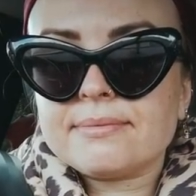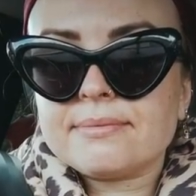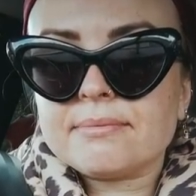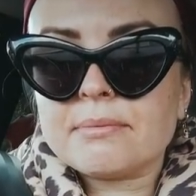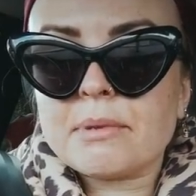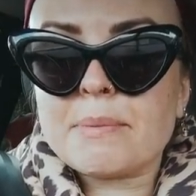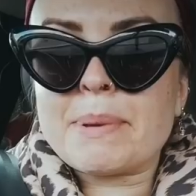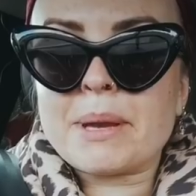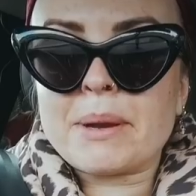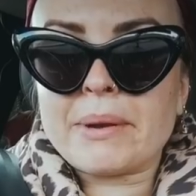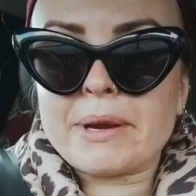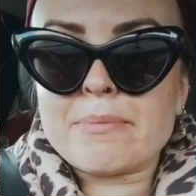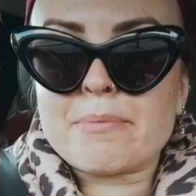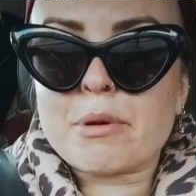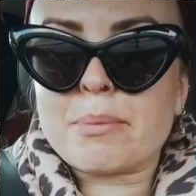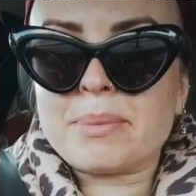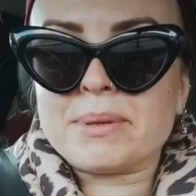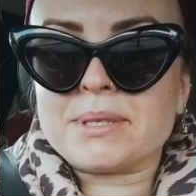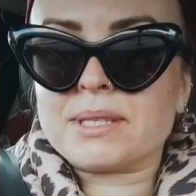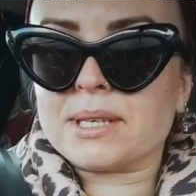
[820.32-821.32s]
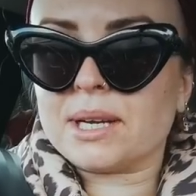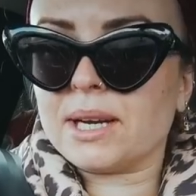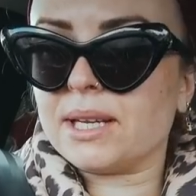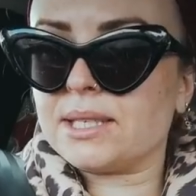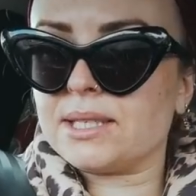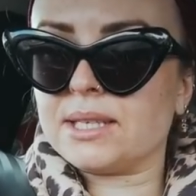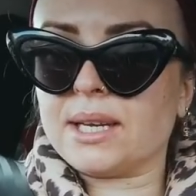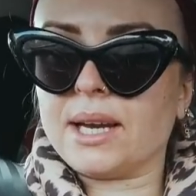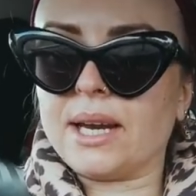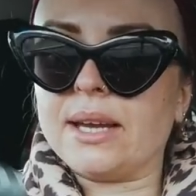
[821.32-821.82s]
My period proper started
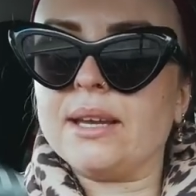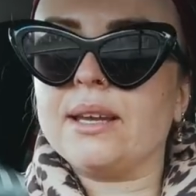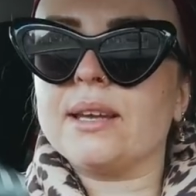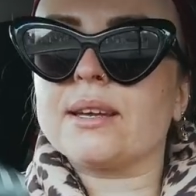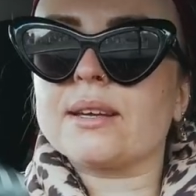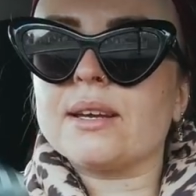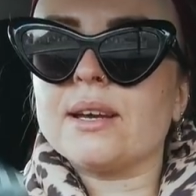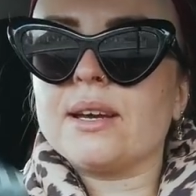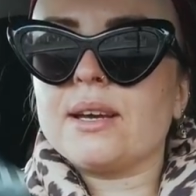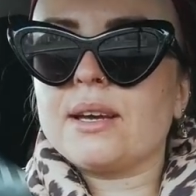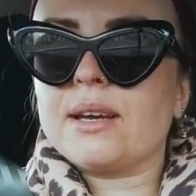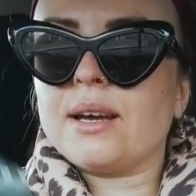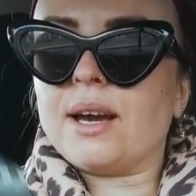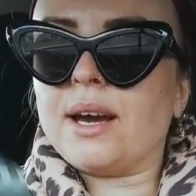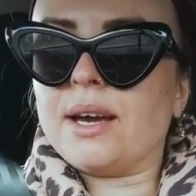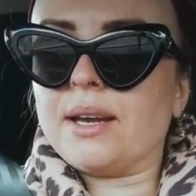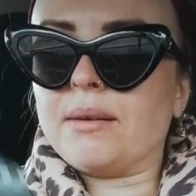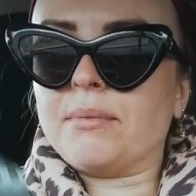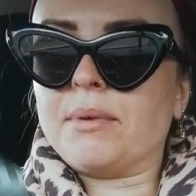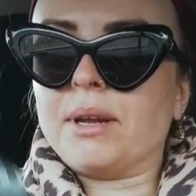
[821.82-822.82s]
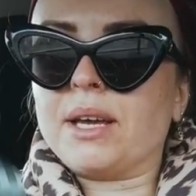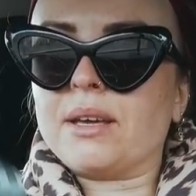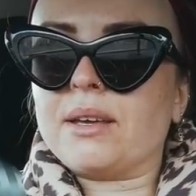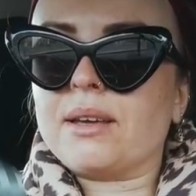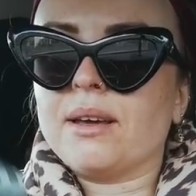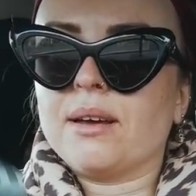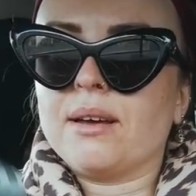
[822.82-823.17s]
today and I'm like,